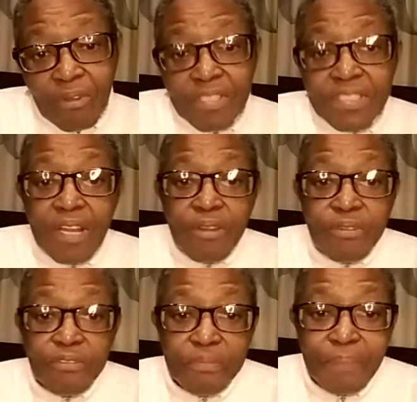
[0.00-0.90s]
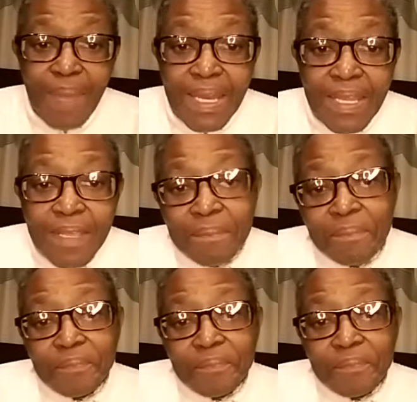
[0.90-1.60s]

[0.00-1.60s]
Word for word: cost a lot of money,